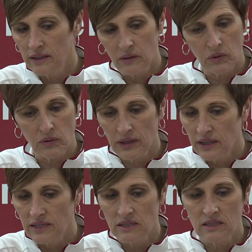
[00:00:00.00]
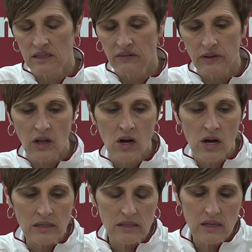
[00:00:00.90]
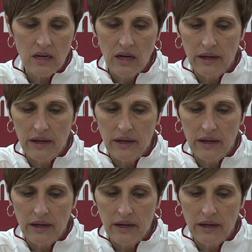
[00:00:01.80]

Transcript: and there were great lessons in every loss,